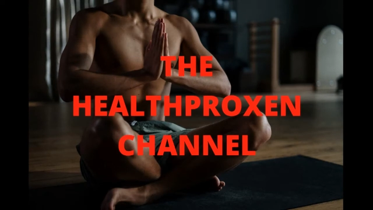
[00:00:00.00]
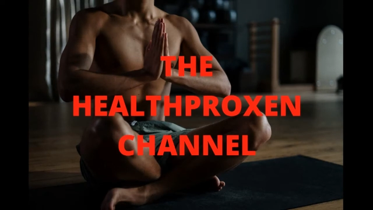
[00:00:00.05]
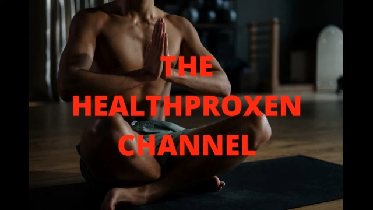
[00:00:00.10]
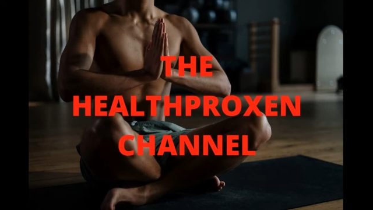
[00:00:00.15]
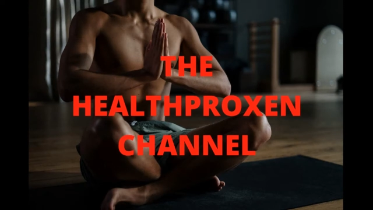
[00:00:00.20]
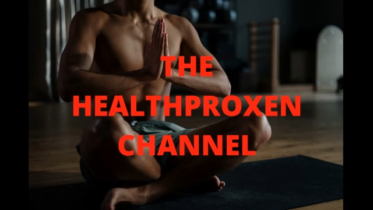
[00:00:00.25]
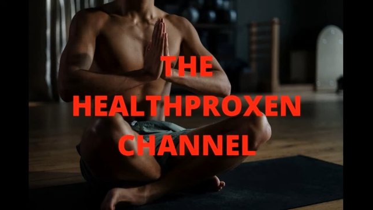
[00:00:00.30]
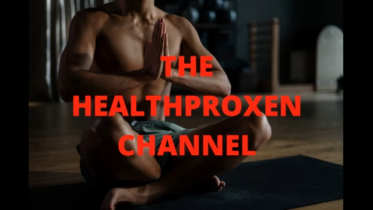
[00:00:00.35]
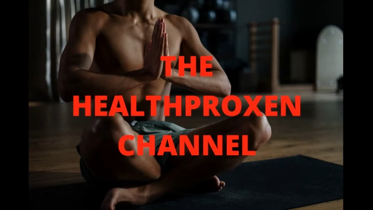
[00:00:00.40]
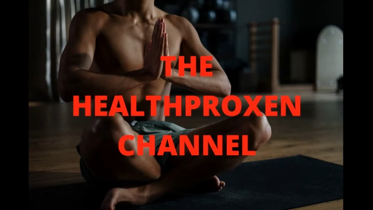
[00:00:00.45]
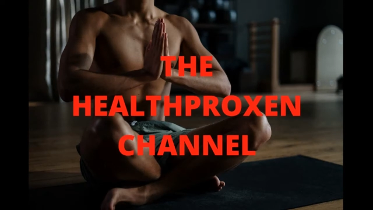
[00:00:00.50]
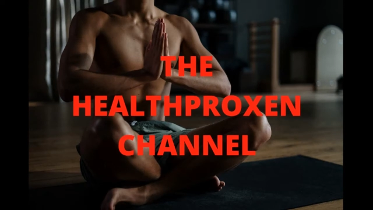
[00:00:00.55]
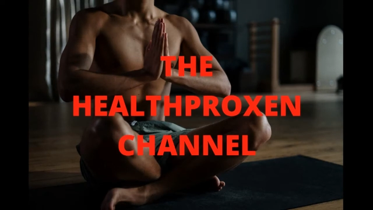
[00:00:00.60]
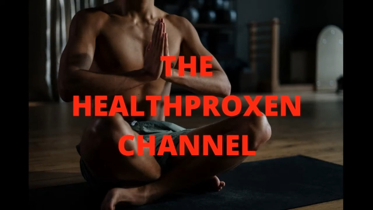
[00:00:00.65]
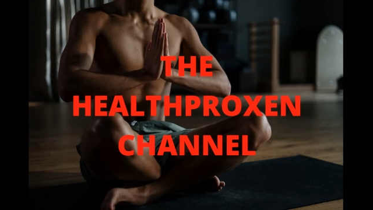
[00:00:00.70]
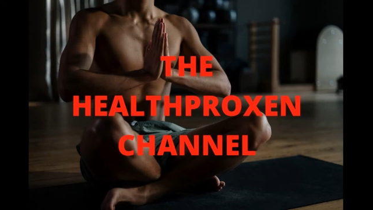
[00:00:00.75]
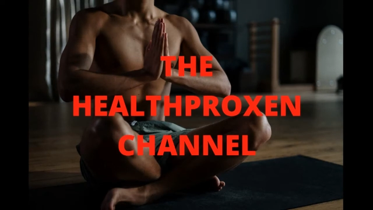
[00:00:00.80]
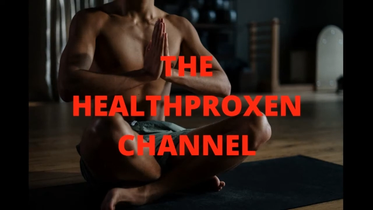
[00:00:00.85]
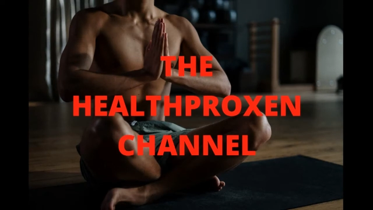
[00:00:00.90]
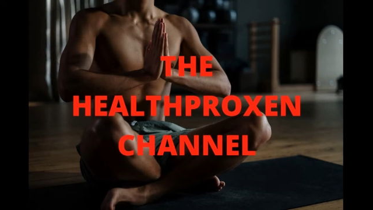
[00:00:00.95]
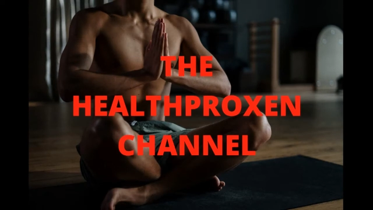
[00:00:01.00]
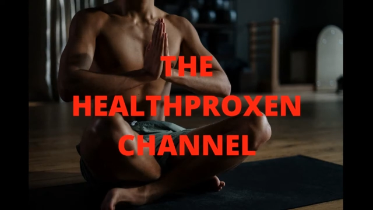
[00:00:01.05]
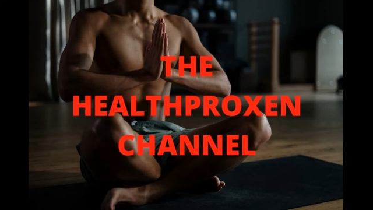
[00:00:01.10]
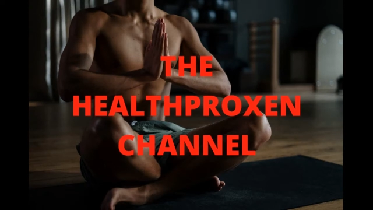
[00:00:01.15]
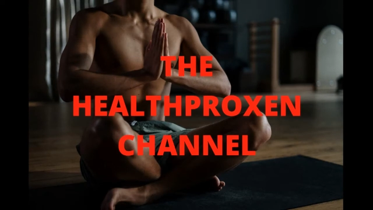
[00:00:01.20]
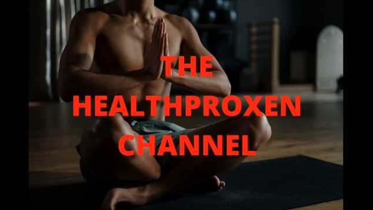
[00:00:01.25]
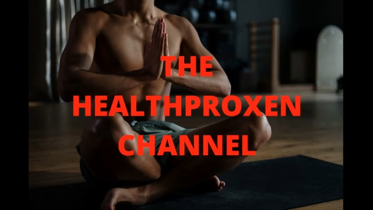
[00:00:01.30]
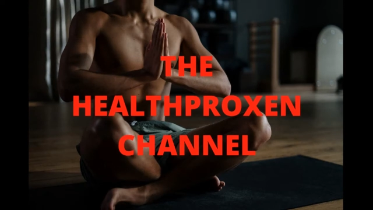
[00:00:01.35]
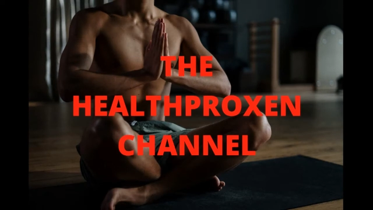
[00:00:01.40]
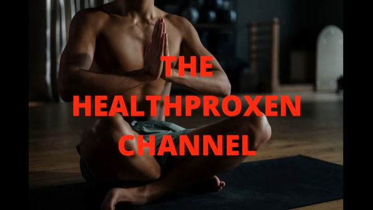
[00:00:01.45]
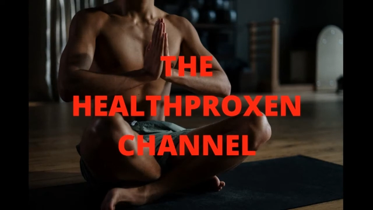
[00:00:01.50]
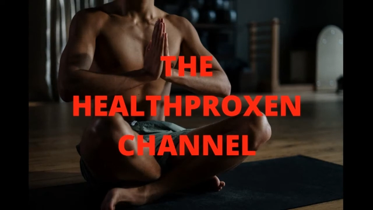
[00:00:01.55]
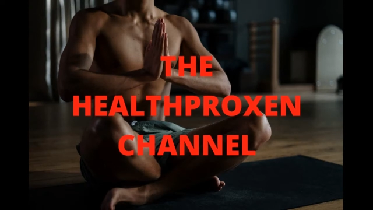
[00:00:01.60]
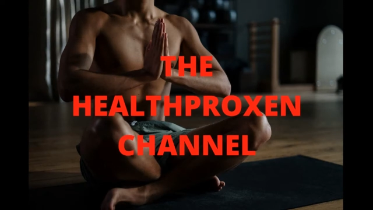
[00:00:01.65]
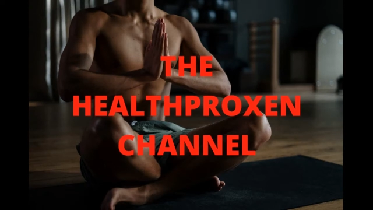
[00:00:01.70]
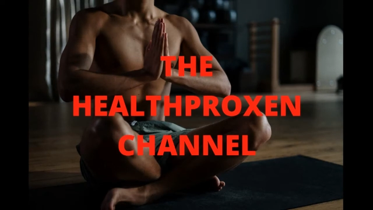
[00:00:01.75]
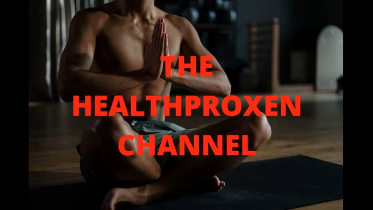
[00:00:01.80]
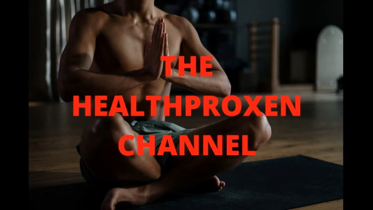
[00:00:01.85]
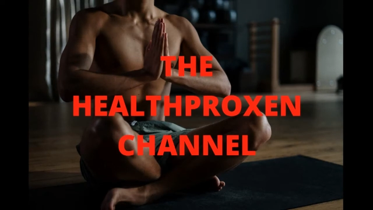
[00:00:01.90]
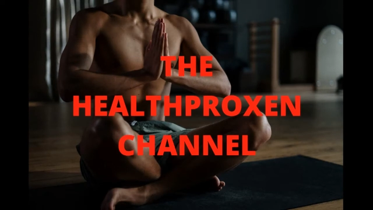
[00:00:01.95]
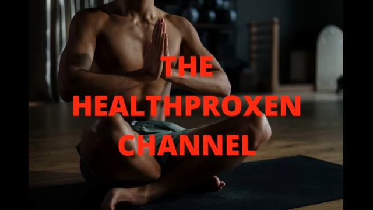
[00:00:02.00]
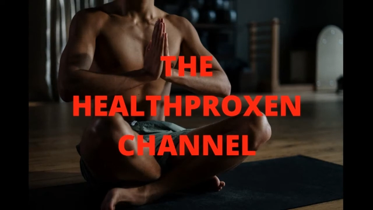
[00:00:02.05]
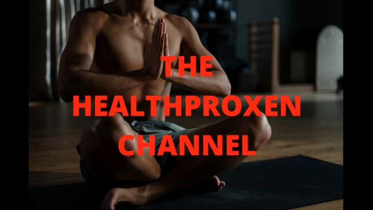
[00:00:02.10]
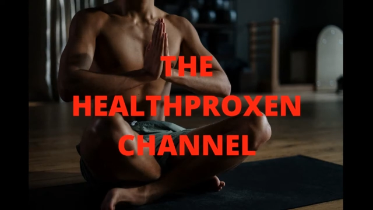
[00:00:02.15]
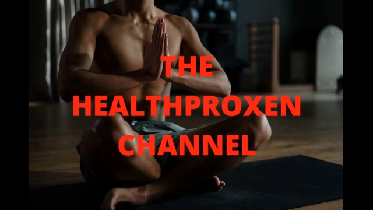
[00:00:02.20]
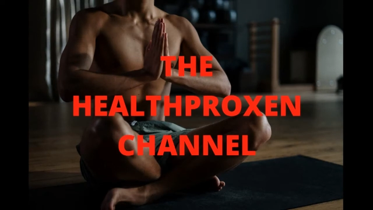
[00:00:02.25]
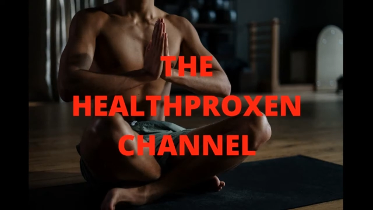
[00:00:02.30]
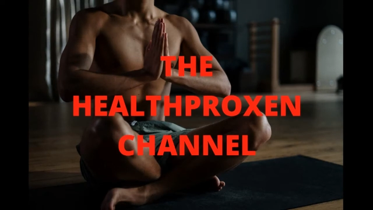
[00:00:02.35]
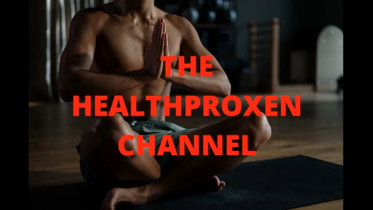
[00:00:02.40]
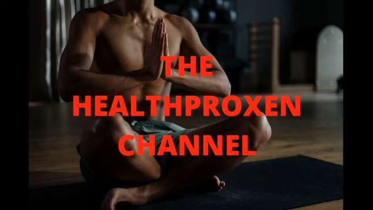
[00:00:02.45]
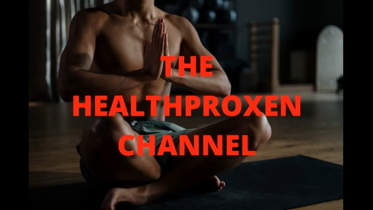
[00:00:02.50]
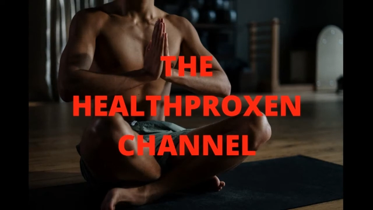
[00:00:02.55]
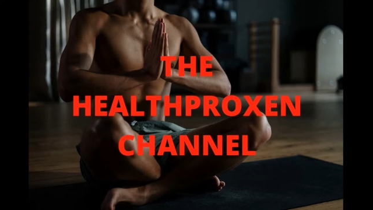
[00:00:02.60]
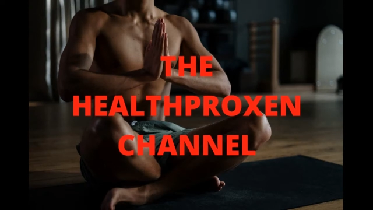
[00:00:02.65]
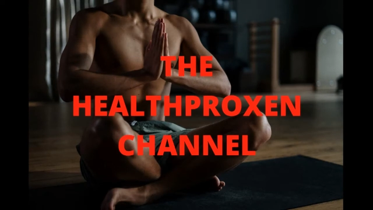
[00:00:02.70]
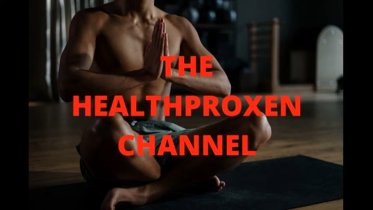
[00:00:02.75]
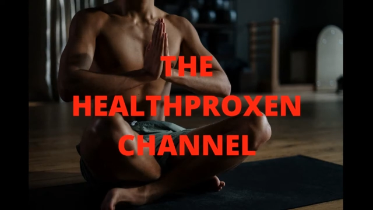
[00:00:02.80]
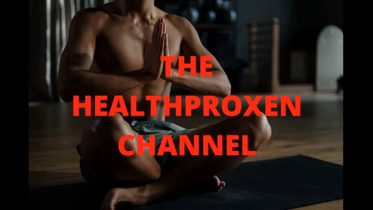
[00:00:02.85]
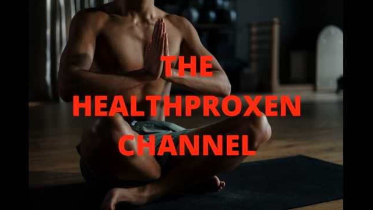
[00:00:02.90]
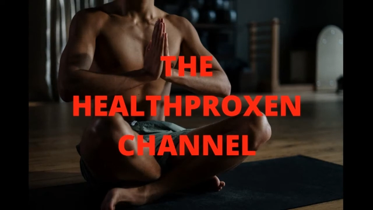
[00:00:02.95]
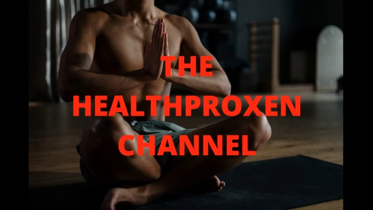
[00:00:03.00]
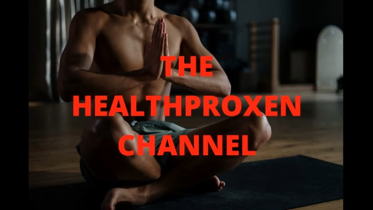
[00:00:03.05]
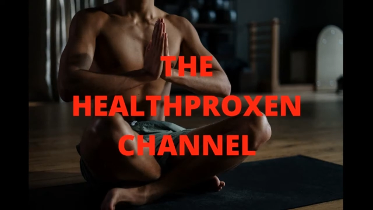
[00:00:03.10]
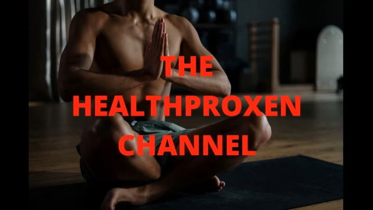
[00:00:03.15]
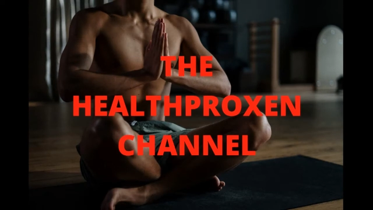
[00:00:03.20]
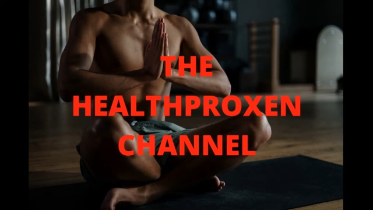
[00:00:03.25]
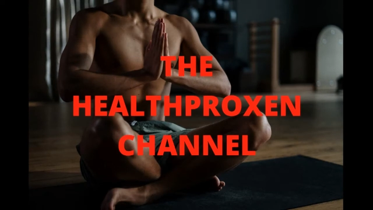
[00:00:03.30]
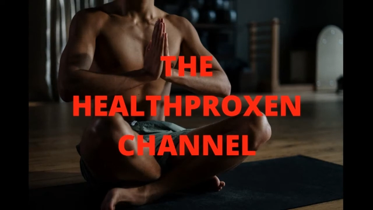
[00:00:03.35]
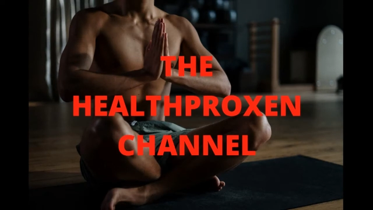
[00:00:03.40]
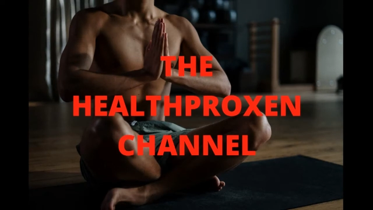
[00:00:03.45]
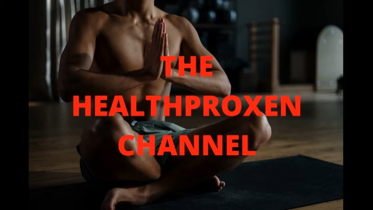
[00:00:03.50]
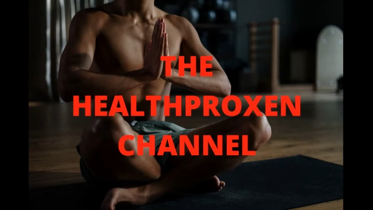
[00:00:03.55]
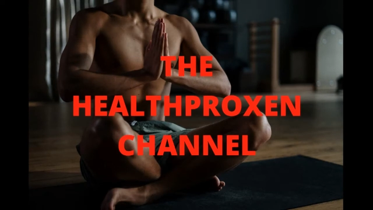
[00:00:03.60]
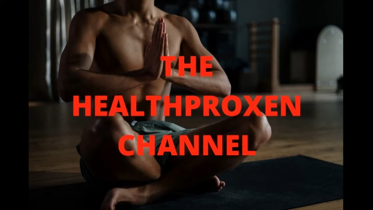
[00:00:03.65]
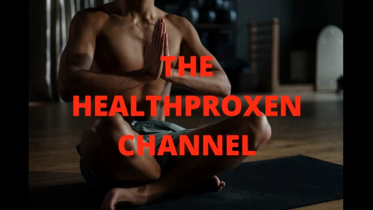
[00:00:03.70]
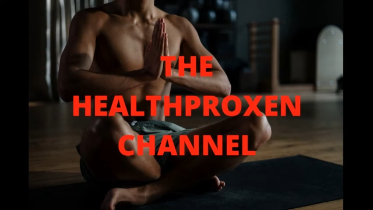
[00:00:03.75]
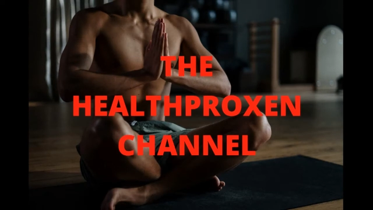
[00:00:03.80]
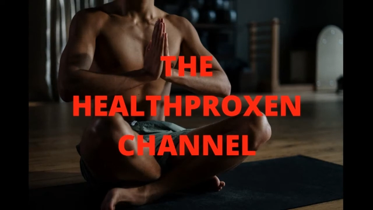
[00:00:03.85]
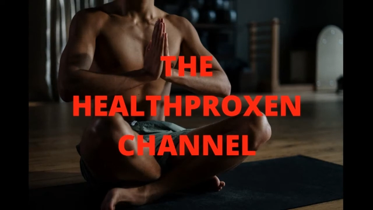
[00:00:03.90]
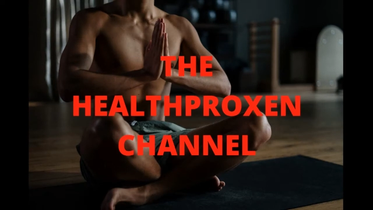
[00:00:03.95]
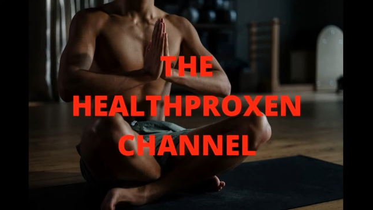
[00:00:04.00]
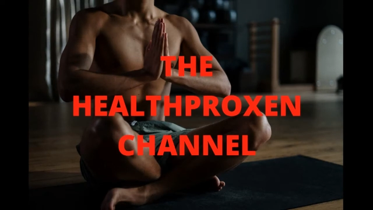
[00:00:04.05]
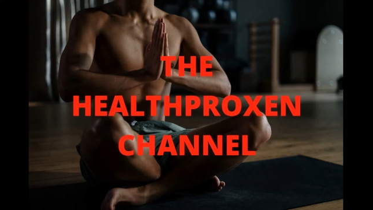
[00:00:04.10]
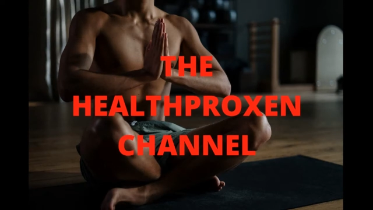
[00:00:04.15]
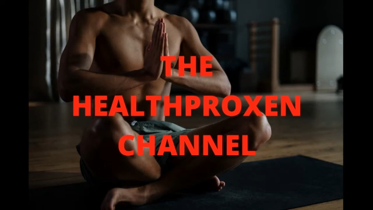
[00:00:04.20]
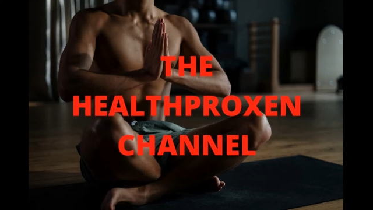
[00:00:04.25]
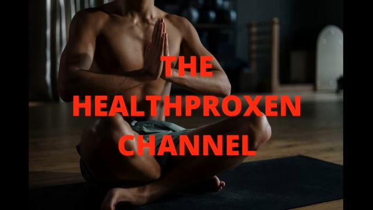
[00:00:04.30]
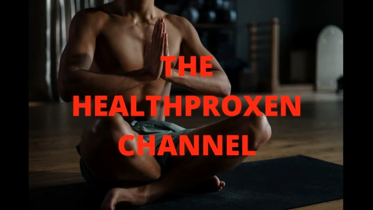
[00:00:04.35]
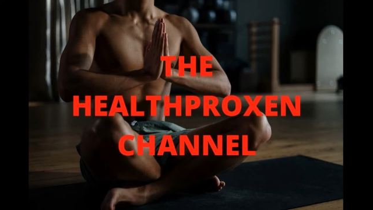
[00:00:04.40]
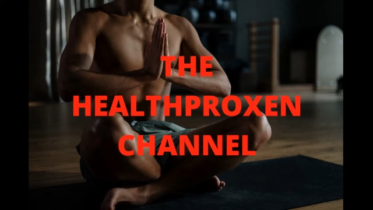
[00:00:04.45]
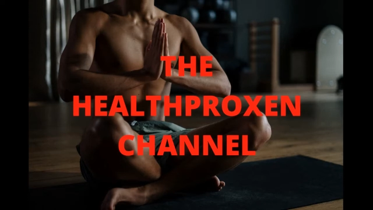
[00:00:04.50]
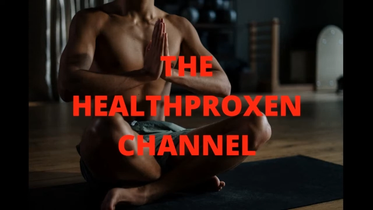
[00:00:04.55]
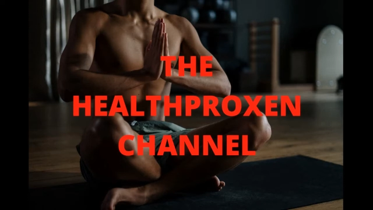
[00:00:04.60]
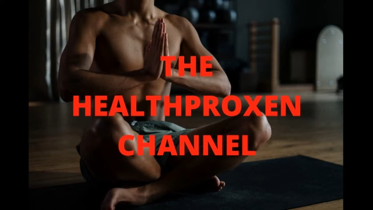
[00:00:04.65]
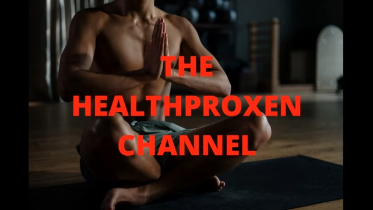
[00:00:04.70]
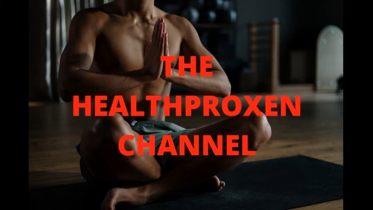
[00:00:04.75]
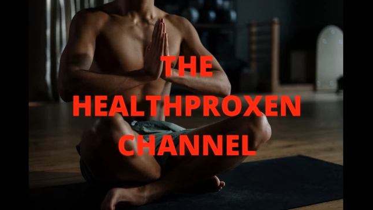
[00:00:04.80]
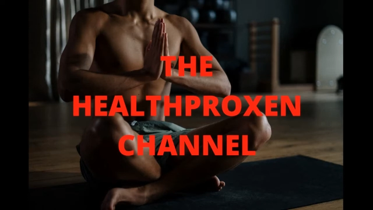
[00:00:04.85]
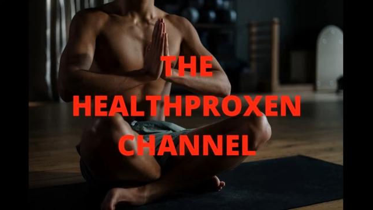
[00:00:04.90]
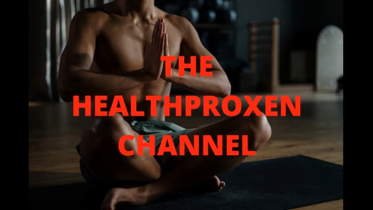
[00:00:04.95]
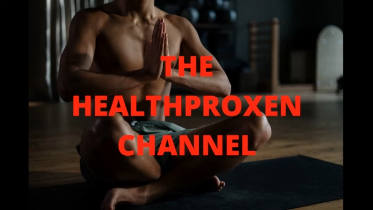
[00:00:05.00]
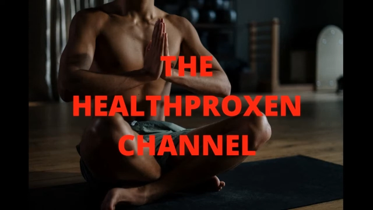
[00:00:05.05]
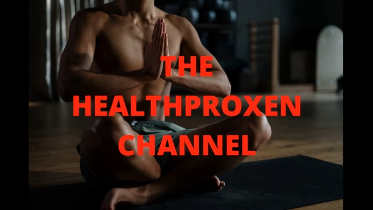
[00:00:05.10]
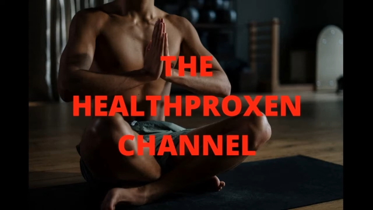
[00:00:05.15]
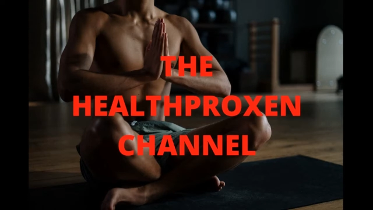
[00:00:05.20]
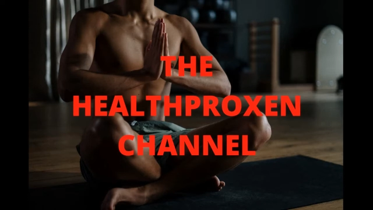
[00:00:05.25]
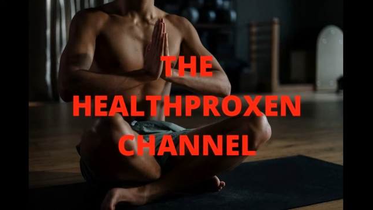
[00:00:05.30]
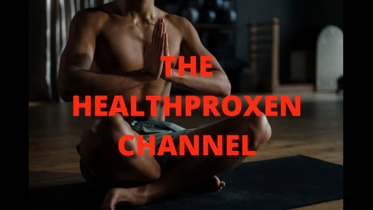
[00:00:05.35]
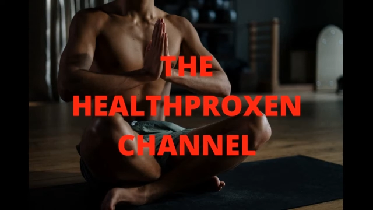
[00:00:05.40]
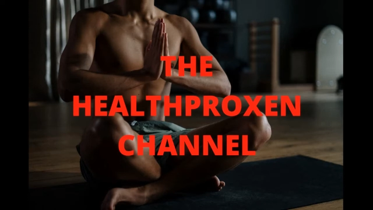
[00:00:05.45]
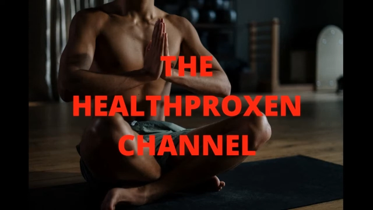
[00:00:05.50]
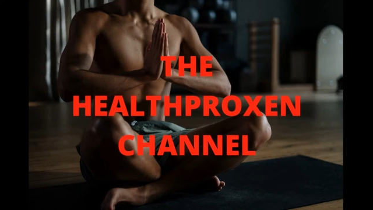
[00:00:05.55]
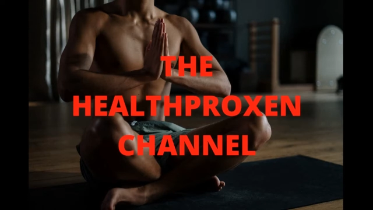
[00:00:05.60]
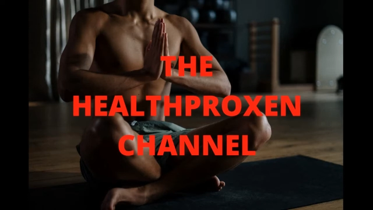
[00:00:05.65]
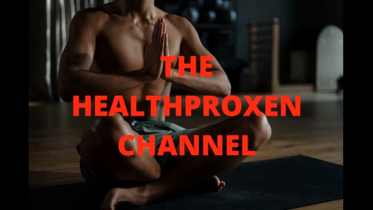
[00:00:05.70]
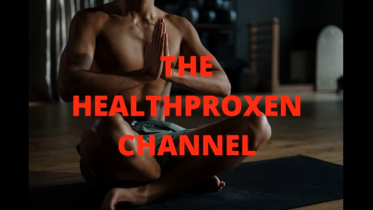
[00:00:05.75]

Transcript: (no speaker visible)